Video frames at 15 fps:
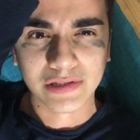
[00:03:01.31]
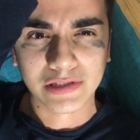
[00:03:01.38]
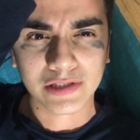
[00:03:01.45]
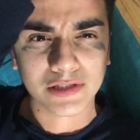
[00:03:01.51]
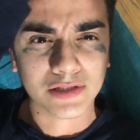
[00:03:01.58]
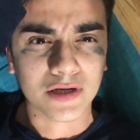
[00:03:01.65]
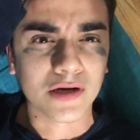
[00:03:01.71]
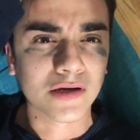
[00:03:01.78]

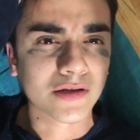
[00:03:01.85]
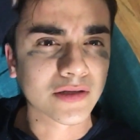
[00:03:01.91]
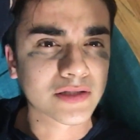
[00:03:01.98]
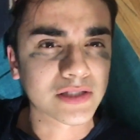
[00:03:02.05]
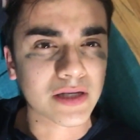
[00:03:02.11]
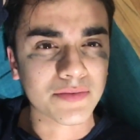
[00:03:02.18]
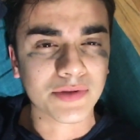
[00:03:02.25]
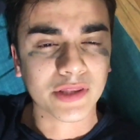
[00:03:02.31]
anxiety
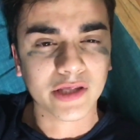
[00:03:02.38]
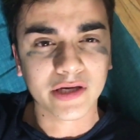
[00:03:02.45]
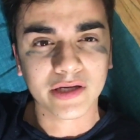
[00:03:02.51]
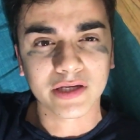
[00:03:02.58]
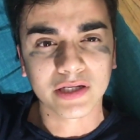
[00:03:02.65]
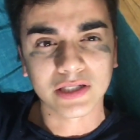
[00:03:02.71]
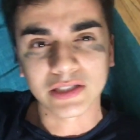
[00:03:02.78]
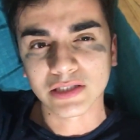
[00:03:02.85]
type
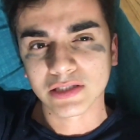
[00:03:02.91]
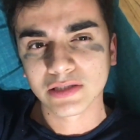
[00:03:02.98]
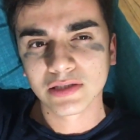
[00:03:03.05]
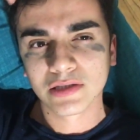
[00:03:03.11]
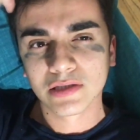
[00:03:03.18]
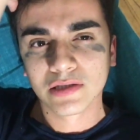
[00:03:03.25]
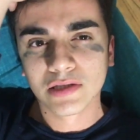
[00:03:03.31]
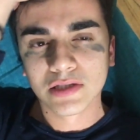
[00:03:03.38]
thing. Uh,
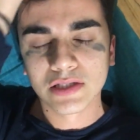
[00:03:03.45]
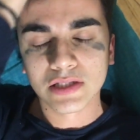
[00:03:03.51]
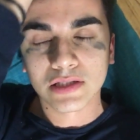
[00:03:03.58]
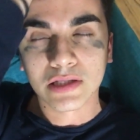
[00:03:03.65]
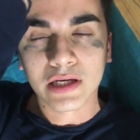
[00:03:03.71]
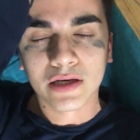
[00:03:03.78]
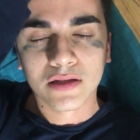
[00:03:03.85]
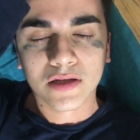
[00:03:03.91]

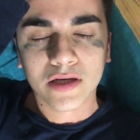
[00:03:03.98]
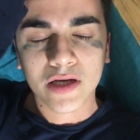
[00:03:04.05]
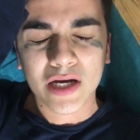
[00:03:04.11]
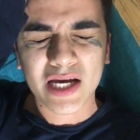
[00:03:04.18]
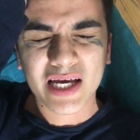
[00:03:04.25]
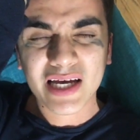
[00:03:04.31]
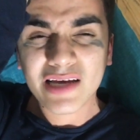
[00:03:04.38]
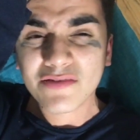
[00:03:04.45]
lately,
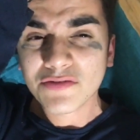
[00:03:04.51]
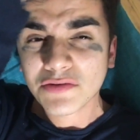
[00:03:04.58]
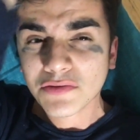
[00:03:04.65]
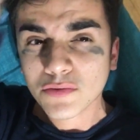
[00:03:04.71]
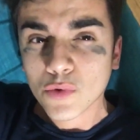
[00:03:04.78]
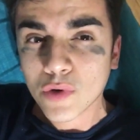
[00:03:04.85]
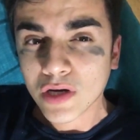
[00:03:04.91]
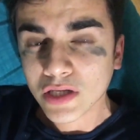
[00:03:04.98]
I
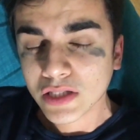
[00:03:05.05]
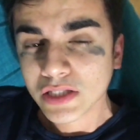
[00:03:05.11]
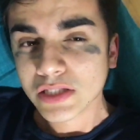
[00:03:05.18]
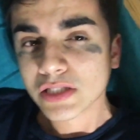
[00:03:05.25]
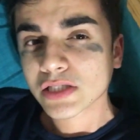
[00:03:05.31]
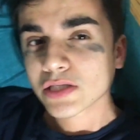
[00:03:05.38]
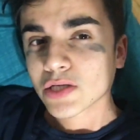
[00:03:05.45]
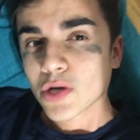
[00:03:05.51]
haven't
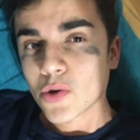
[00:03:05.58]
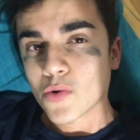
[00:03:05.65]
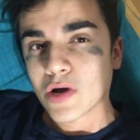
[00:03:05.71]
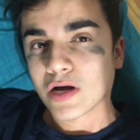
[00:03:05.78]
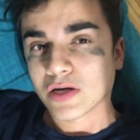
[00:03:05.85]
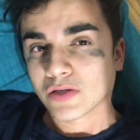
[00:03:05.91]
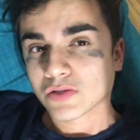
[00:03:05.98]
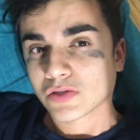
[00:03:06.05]
wanted to go
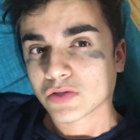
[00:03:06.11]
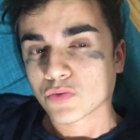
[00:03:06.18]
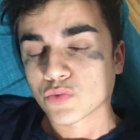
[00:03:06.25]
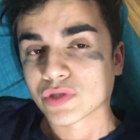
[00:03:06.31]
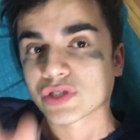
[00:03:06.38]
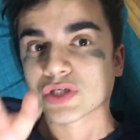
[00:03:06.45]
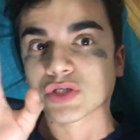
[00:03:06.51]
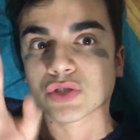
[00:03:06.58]
out,
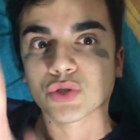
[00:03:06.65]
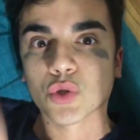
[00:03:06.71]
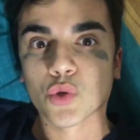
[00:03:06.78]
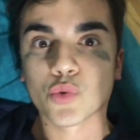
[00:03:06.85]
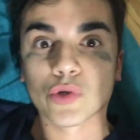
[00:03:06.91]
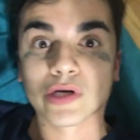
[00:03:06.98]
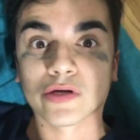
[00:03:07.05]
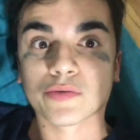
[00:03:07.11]
which is
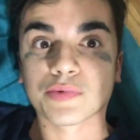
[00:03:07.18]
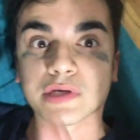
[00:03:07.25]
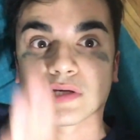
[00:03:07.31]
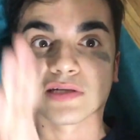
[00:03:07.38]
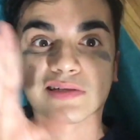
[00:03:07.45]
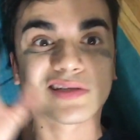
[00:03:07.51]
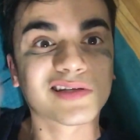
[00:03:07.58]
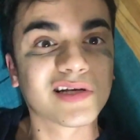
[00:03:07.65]
so weird
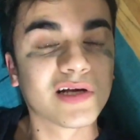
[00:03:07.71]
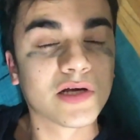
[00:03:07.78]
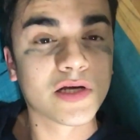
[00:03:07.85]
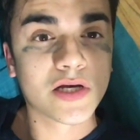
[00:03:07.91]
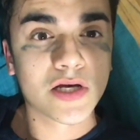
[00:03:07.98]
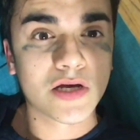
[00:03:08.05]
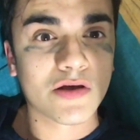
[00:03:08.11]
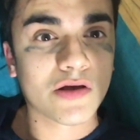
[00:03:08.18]
because
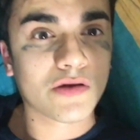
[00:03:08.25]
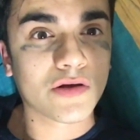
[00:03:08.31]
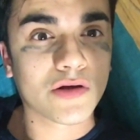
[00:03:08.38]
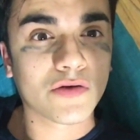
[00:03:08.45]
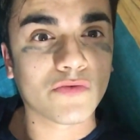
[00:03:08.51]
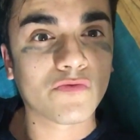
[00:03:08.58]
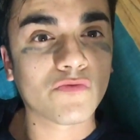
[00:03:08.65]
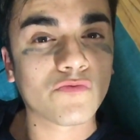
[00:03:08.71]

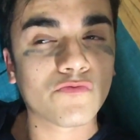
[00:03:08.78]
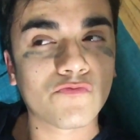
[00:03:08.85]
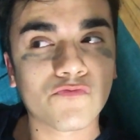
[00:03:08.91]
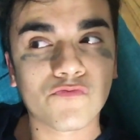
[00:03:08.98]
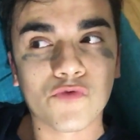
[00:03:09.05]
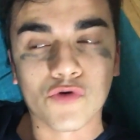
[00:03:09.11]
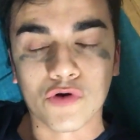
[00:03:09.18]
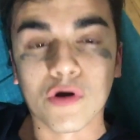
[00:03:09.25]

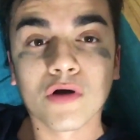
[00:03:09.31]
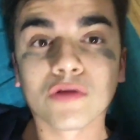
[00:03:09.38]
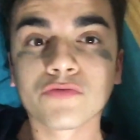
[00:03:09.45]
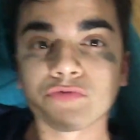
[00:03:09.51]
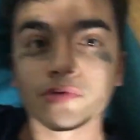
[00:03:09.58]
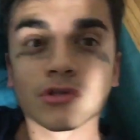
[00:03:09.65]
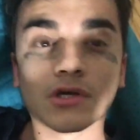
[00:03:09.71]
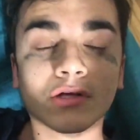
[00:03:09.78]
for all
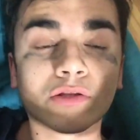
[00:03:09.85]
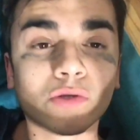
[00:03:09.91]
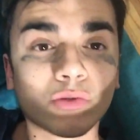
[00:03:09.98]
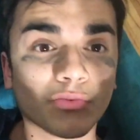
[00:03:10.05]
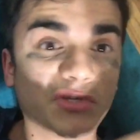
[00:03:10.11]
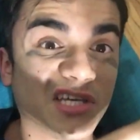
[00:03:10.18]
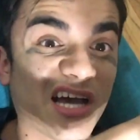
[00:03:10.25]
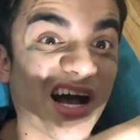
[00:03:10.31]
of you that
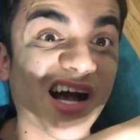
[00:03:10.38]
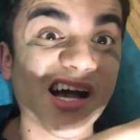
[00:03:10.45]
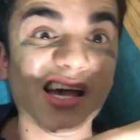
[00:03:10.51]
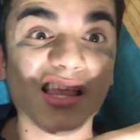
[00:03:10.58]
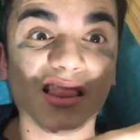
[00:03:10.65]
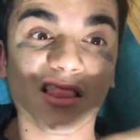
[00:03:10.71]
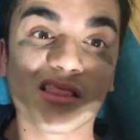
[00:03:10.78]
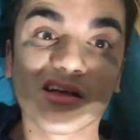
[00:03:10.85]
know me, I
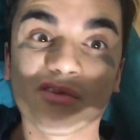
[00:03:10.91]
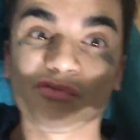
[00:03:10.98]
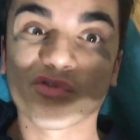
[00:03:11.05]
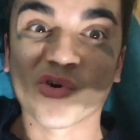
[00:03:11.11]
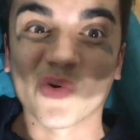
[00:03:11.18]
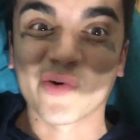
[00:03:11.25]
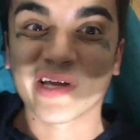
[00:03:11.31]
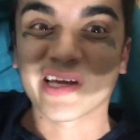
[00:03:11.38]
love
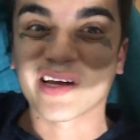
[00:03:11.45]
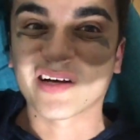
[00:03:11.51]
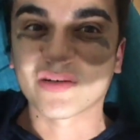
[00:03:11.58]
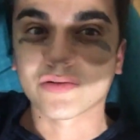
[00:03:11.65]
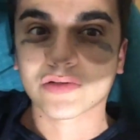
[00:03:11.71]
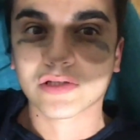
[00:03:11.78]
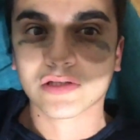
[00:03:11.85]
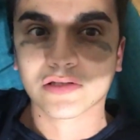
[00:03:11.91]
going
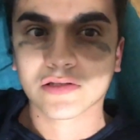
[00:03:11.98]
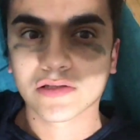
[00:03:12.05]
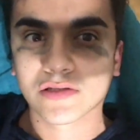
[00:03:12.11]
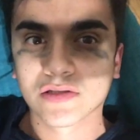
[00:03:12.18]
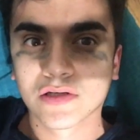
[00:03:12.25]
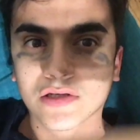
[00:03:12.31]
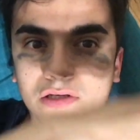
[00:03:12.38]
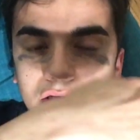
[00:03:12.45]
out.
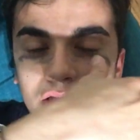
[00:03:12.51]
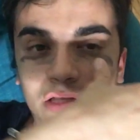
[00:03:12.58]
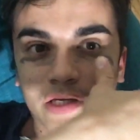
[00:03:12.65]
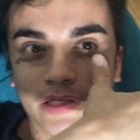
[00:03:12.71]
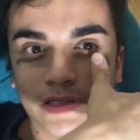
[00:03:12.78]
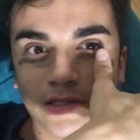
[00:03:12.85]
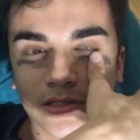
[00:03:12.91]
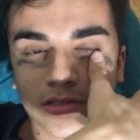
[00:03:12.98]

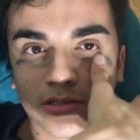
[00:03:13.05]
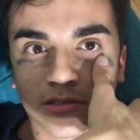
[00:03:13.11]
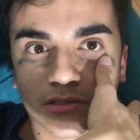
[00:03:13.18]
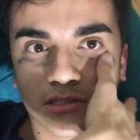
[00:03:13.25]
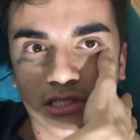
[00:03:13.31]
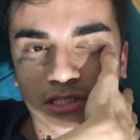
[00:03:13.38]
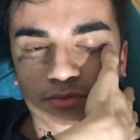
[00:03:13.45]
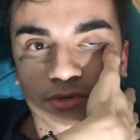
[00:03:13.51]
Like,
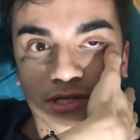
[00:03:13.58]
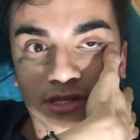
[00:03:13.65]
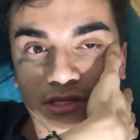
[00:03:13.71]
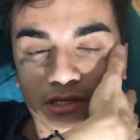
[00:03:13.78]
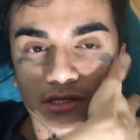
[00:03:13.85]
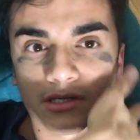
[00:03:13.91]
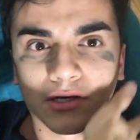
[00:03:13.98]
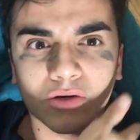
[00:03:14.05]
that's my
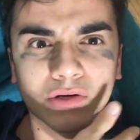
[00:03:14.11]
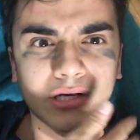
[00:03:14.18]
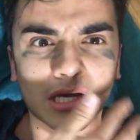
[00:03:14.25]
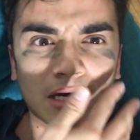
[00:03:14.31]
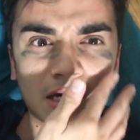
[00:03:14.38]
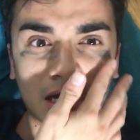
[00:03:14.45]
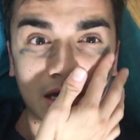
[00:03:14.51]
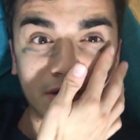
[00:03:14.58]
thing.
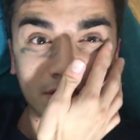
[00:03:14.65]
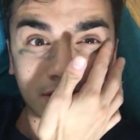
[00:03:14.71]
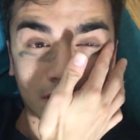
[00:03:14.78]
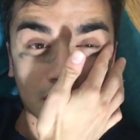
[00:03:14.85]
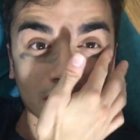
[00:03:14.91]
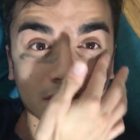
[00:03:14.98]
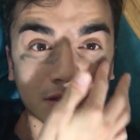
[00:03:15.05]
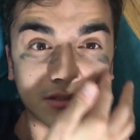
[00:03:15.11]
Okay, I,
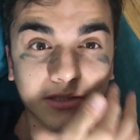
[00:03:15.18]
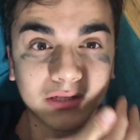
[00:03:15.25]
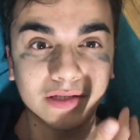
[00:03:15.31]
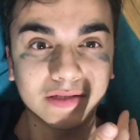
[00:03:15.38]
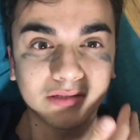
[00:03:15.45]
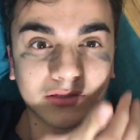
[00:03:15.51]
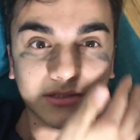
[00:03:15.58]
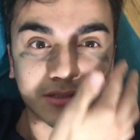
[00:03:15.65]
I look like,
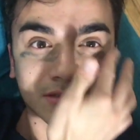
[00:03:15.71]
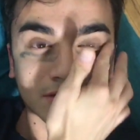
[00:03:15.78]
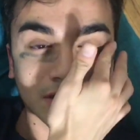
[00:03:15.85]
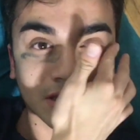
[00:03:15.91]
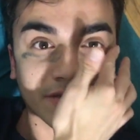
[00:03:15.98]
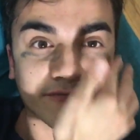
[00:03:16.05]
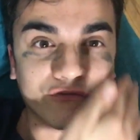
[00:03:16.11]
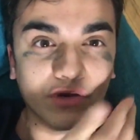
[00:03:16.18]

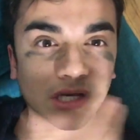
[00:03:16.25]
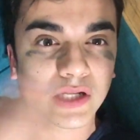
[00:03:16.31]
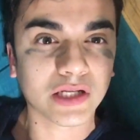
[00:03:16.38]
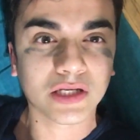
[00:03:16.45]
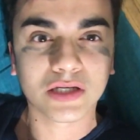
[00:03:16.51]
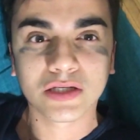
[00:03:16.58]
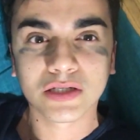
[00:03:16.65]
like freaking,